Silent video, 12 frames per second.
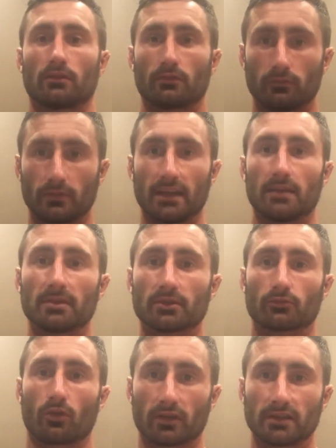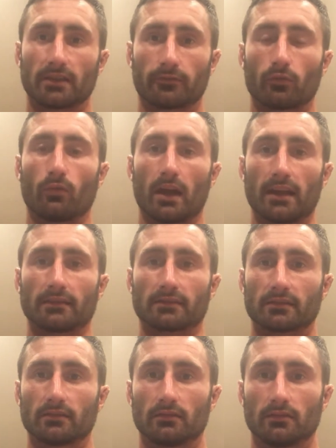You need to be strong in different ways.